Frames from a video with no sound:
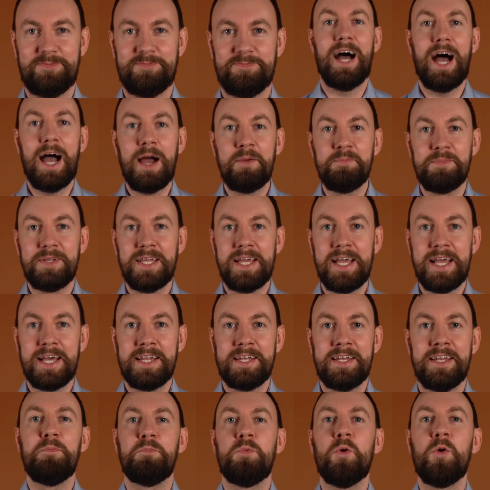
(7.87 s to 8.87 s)
I'm
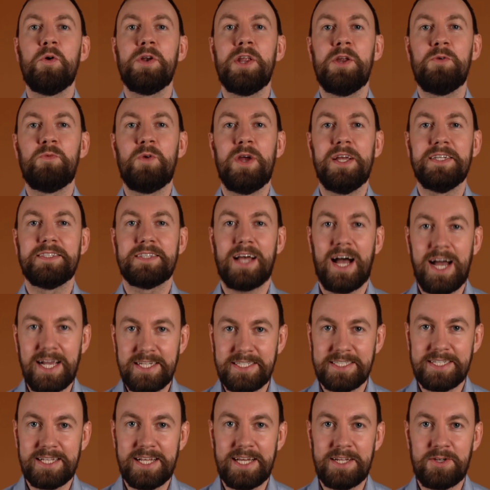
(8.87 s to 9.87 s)
Dan, born and raised
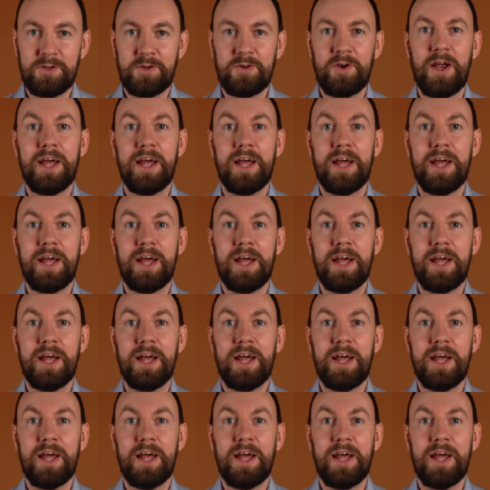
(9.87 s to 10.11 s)
Icelander